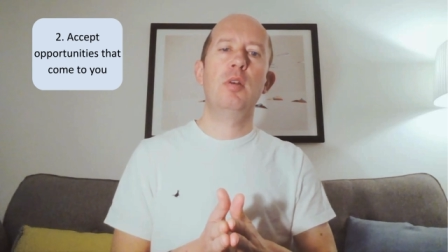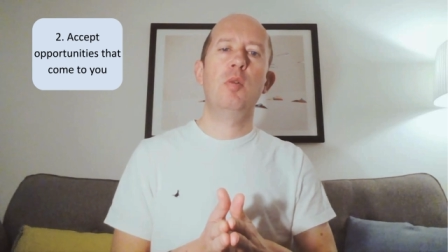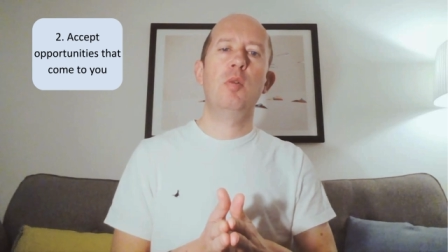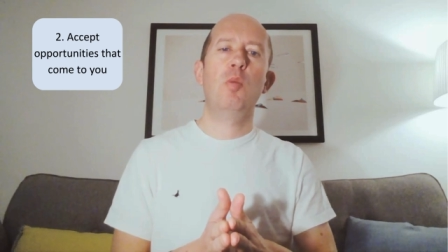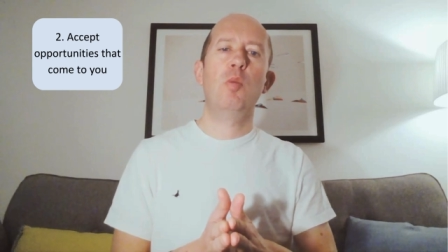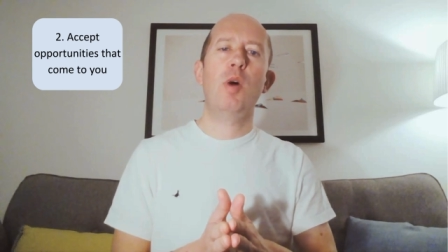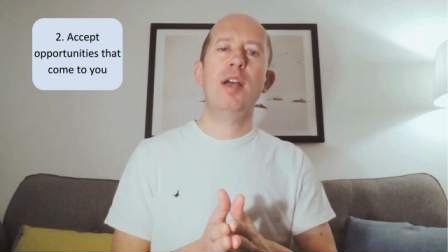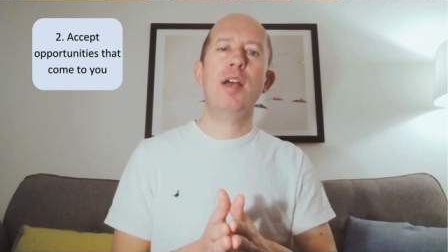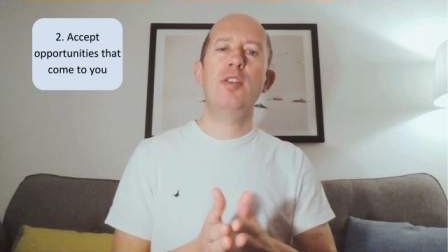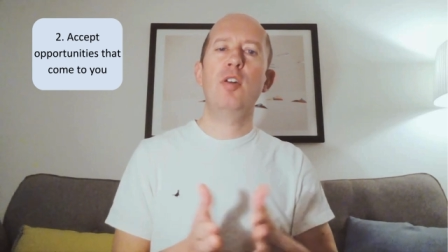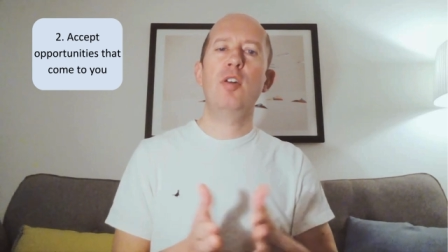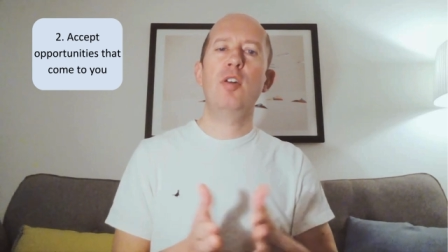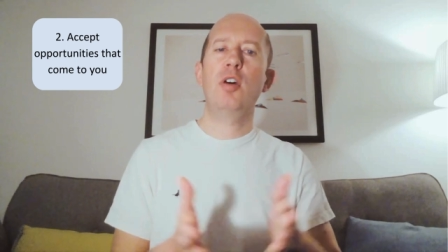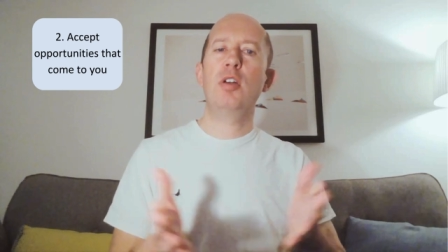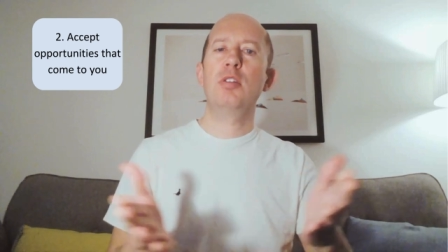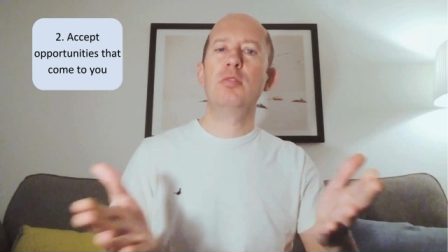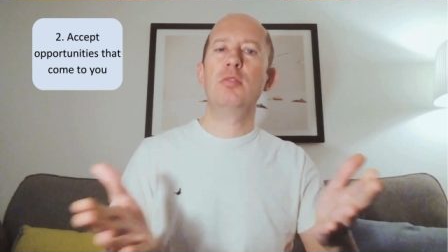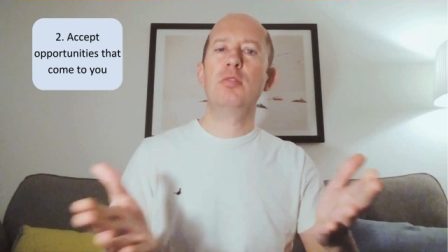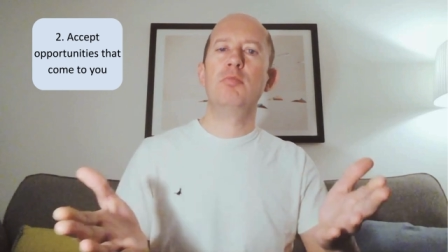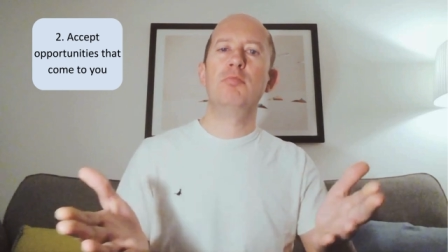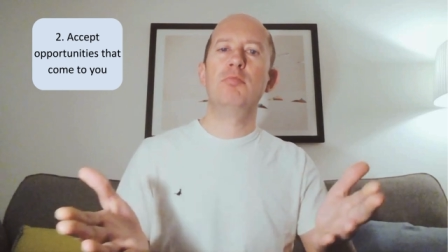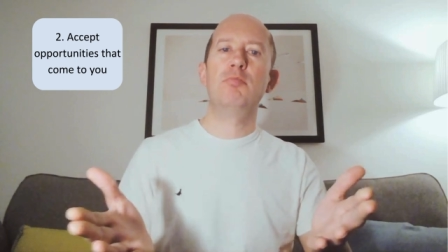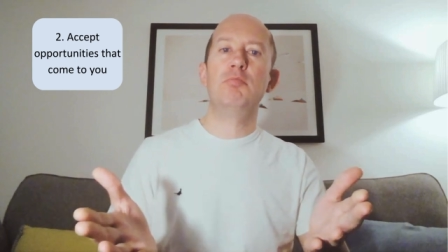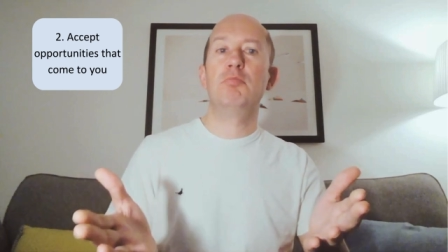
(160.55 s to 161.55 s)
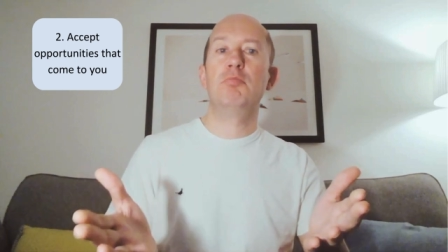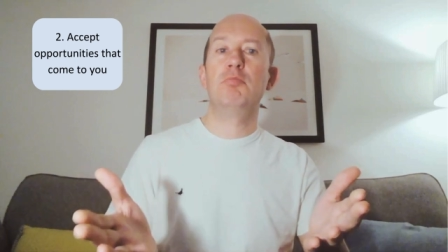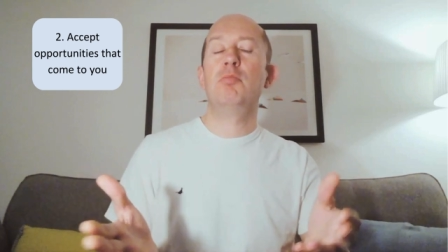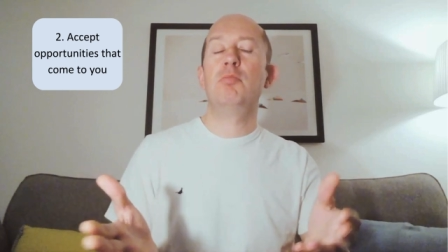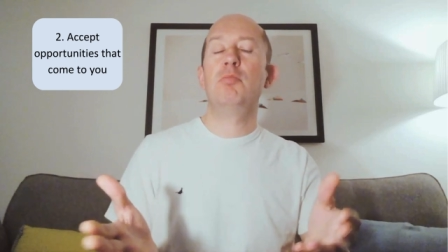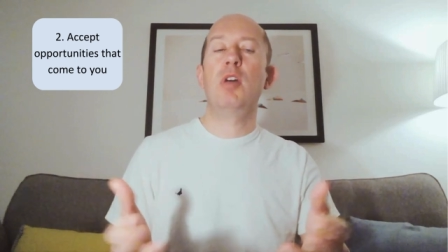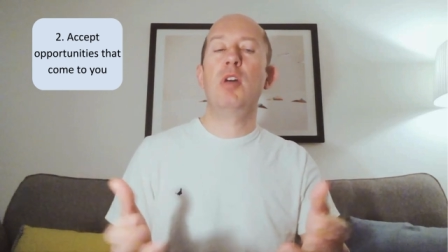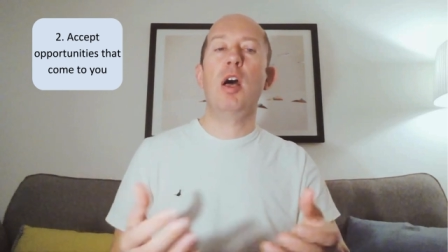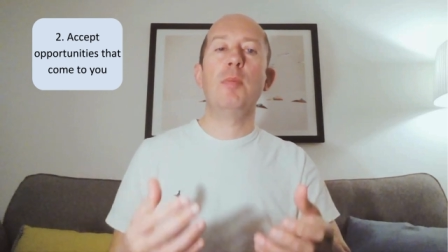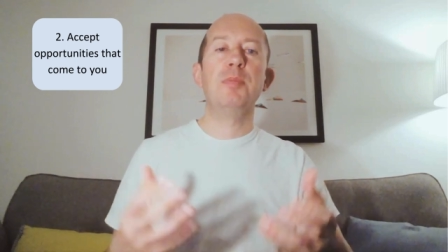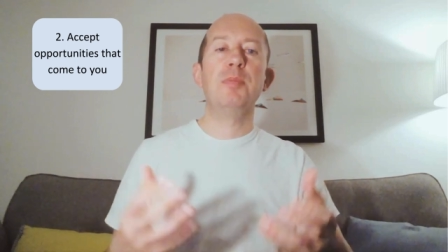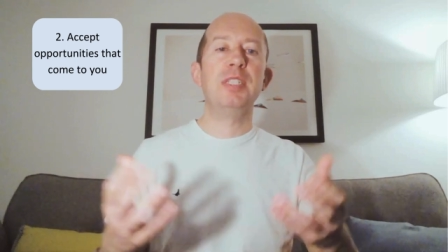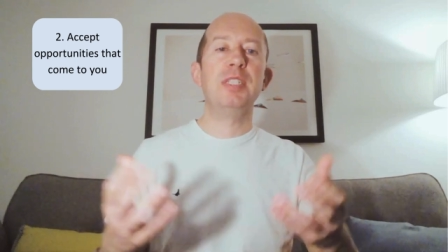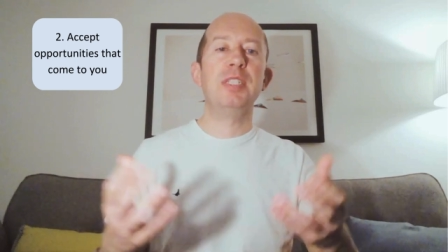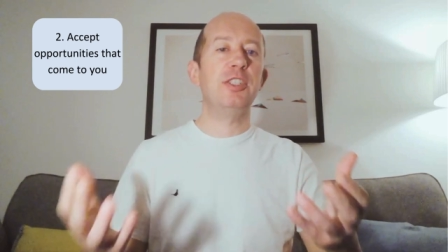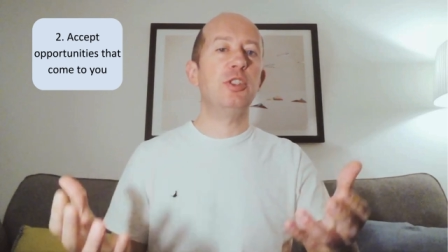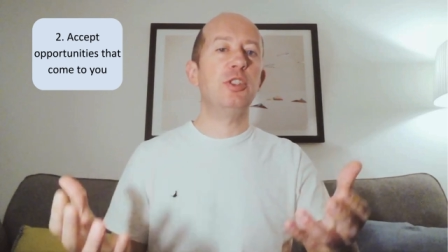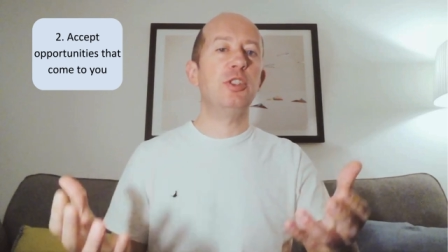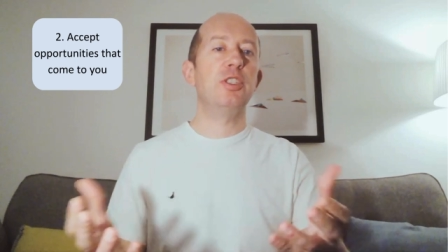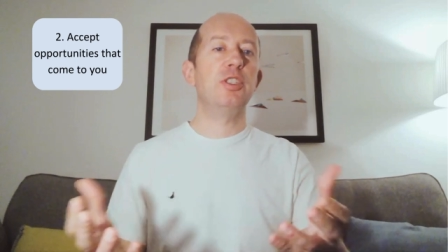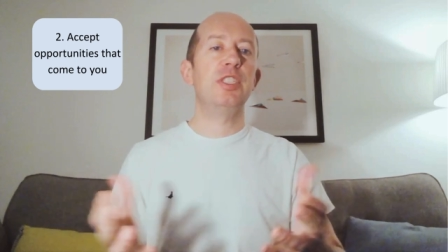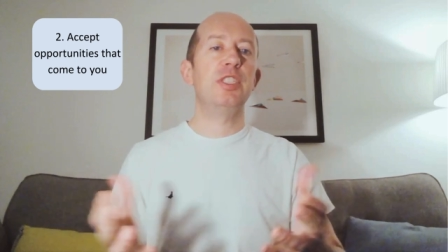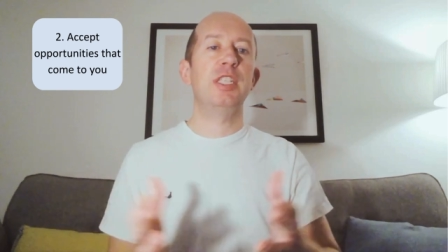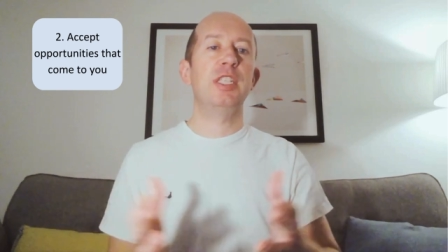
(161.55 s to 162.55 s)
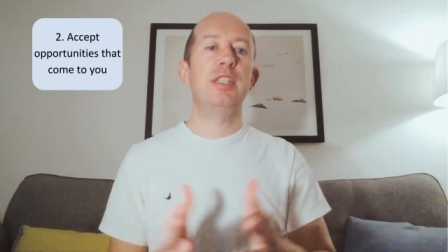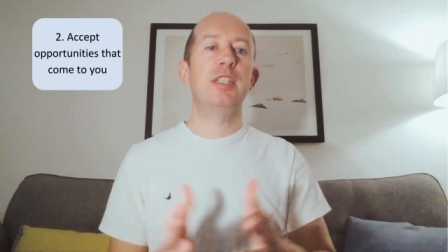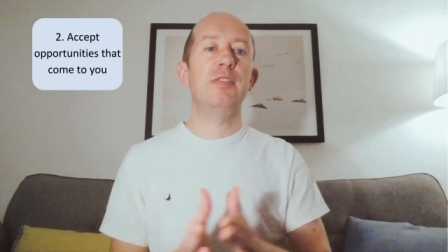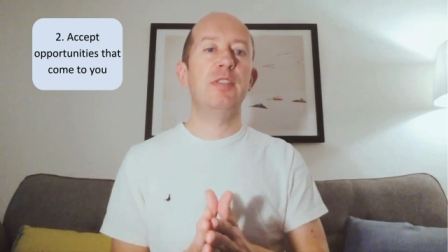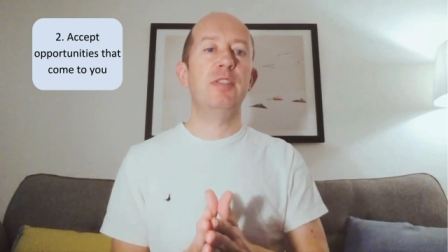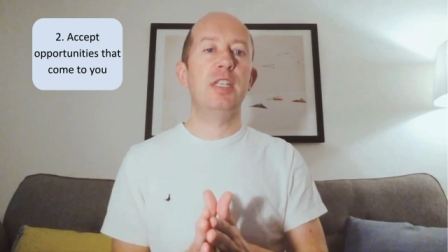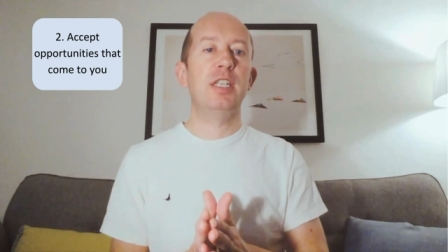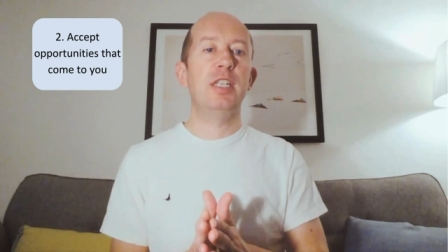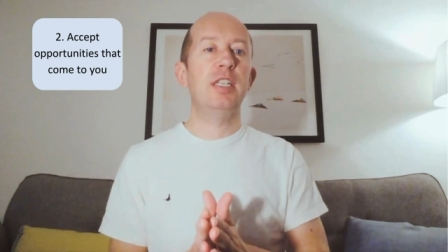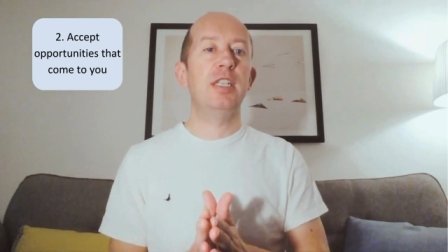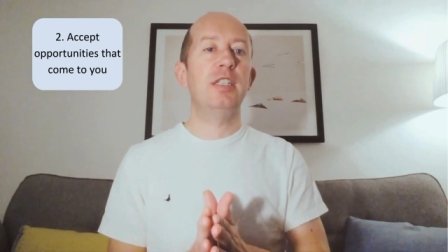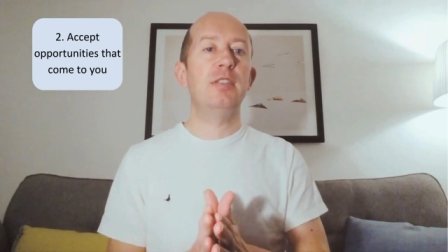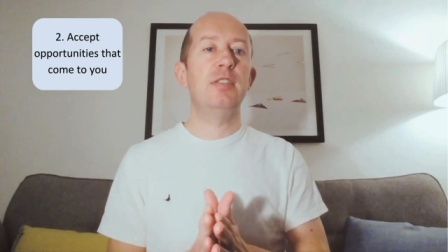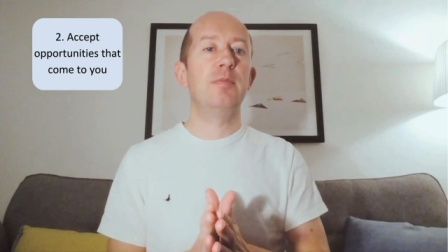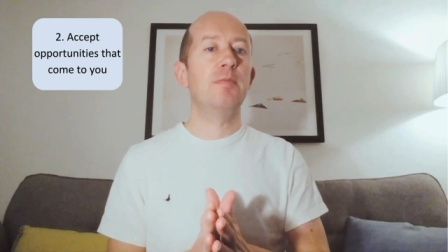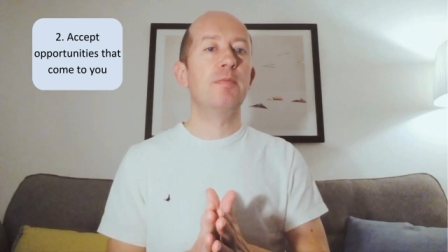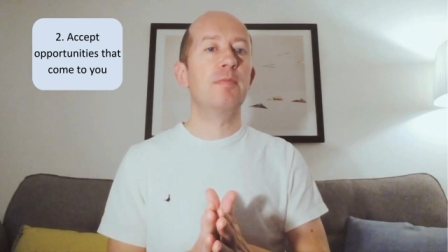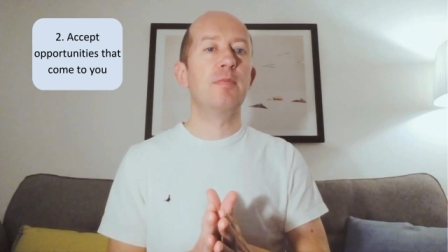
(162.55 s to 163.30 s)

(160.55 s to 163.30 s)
Why not update your CV